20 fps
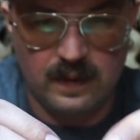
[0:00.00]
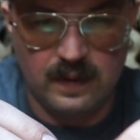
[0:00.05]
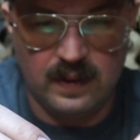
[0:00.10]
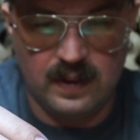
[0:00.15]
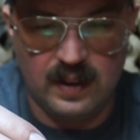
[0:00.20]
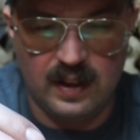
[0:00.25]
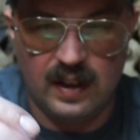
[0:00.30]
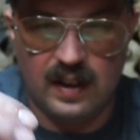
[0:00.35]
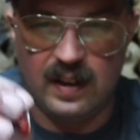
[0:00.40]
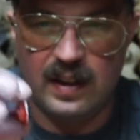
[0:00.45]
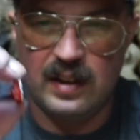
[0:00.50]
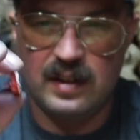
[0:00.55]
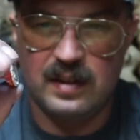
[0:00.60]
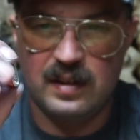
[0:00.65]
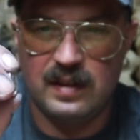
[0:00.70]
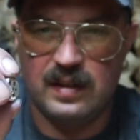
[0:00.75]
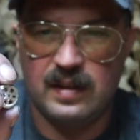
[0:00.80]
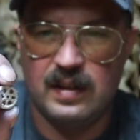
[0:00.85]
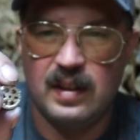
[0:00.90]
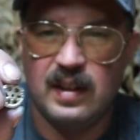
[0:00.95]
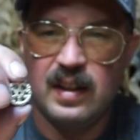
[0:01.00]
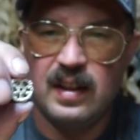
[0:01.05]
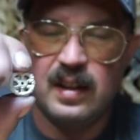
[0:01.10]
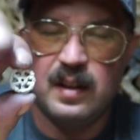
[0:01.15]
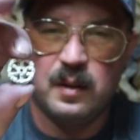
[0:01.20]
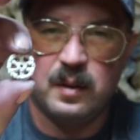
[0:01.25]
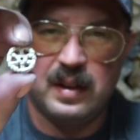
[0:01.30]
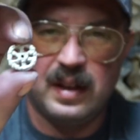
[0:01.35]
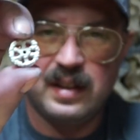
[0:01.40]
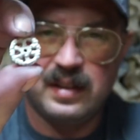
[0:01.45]
Yeah, that's
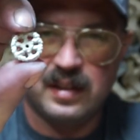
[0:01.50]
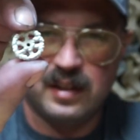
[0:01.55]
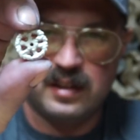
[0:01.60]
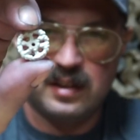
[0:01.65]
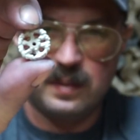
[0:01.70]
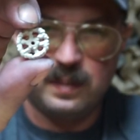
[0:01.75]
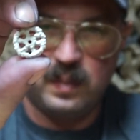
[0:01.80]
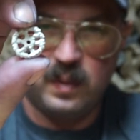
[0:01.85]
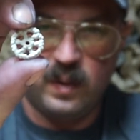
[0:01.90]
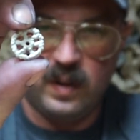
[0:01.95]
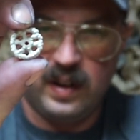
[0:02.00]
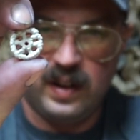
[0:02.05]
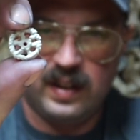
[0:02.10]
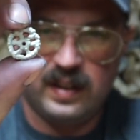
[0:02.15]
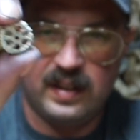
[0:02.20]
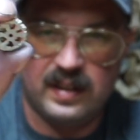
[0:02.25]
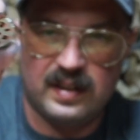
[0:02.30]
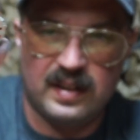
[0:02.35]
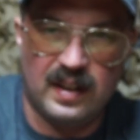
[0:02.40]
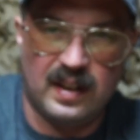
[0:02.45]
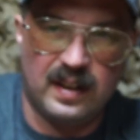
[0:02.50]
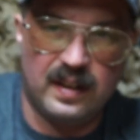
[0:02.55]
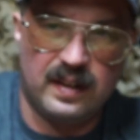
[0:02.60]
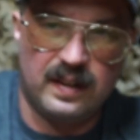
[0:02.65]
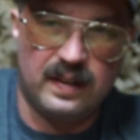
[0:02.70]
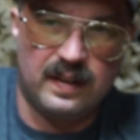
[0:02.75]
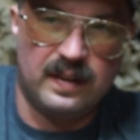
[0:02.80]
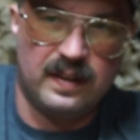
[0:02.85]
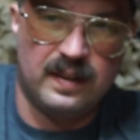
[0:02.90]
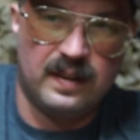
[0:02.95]
disappointing. That's kind
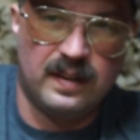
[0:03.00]
of